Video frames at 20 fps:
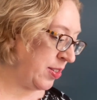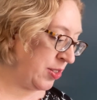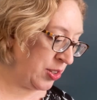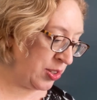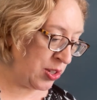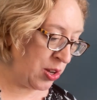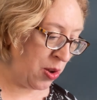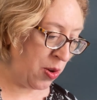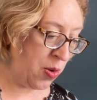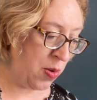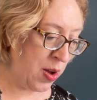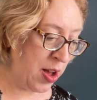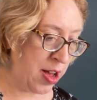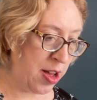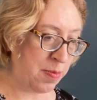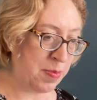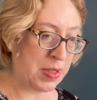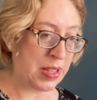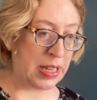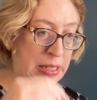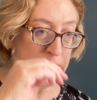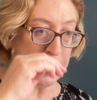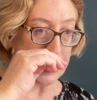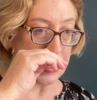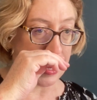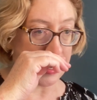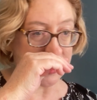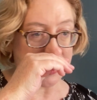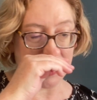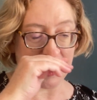so this is
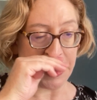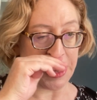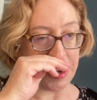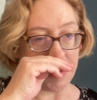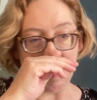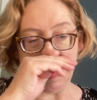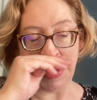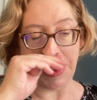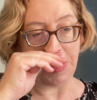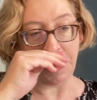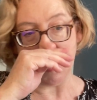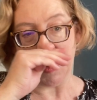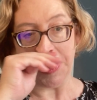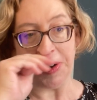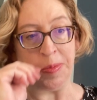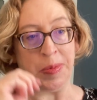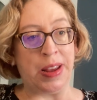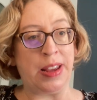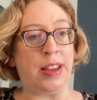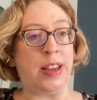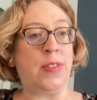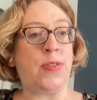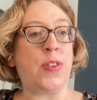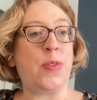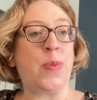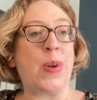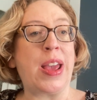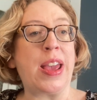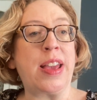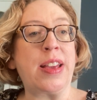actually going to be one of my
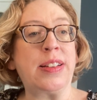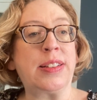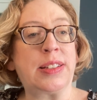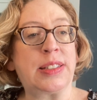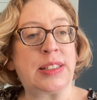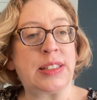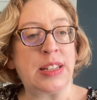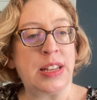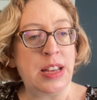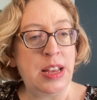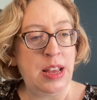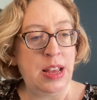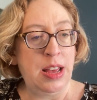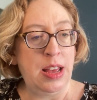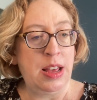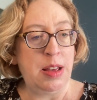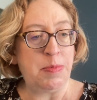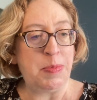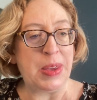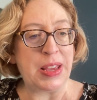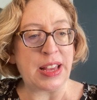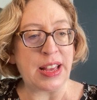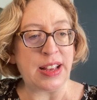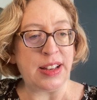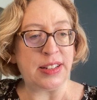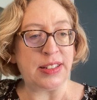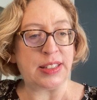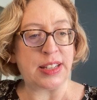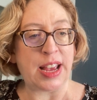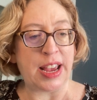giveaways
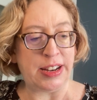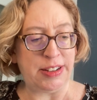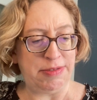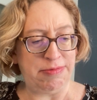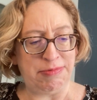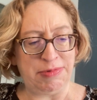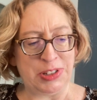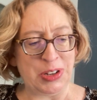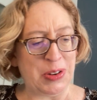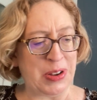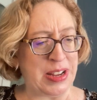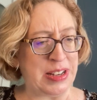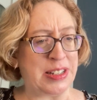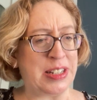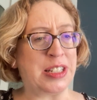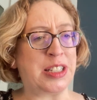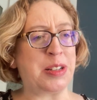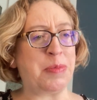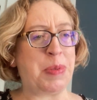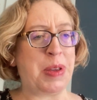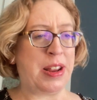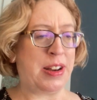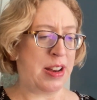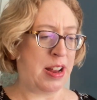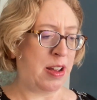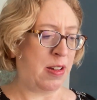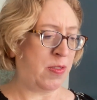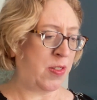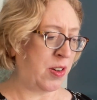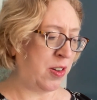because I don't anticipate
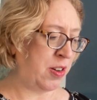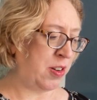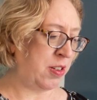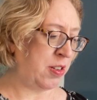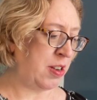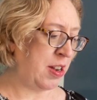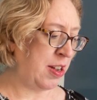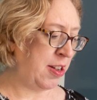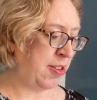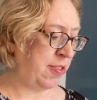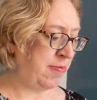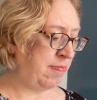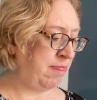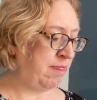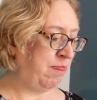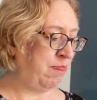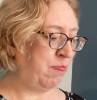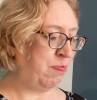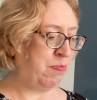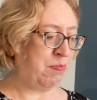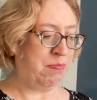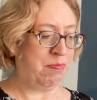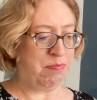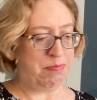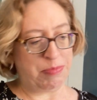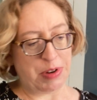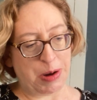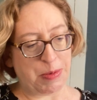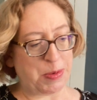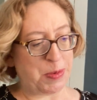ever
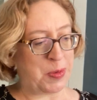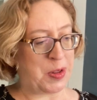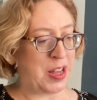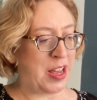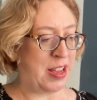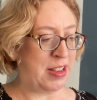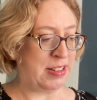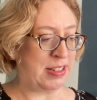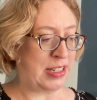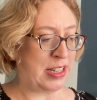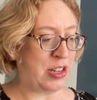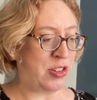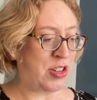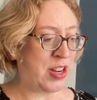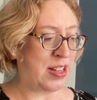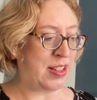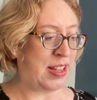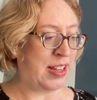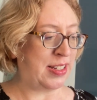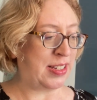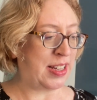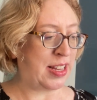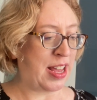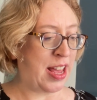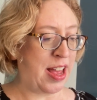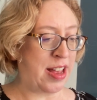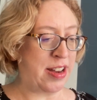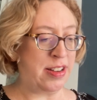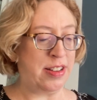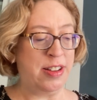probably stitching these
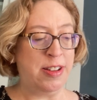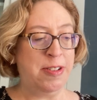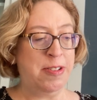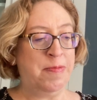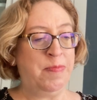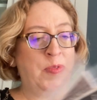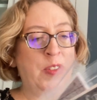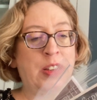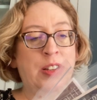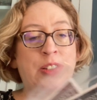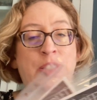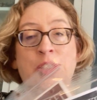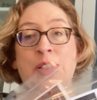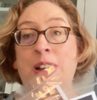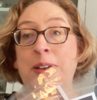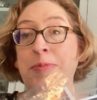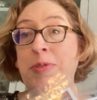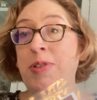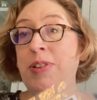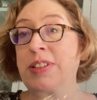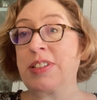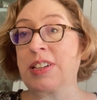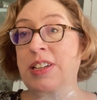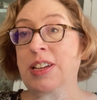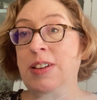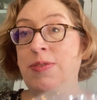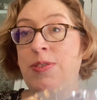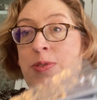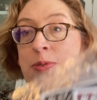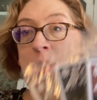again. So I'm going to
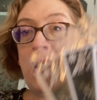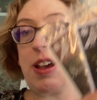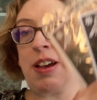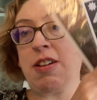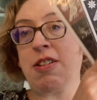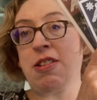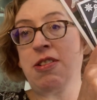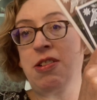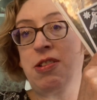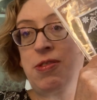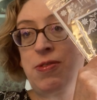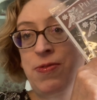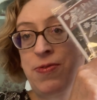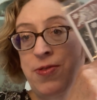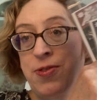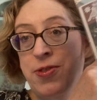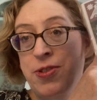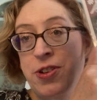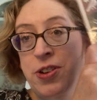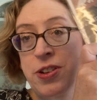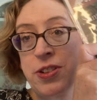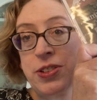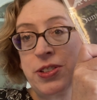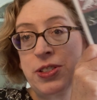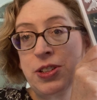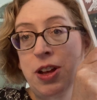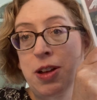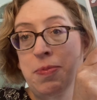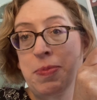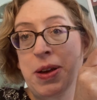give away all 4
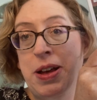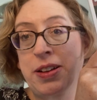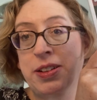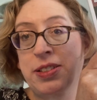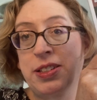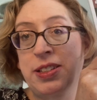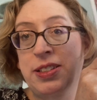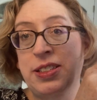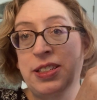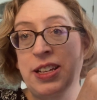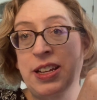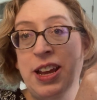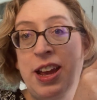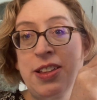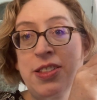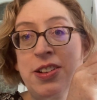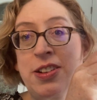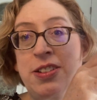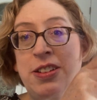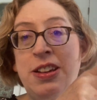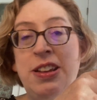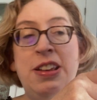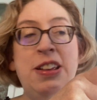salt boxes together.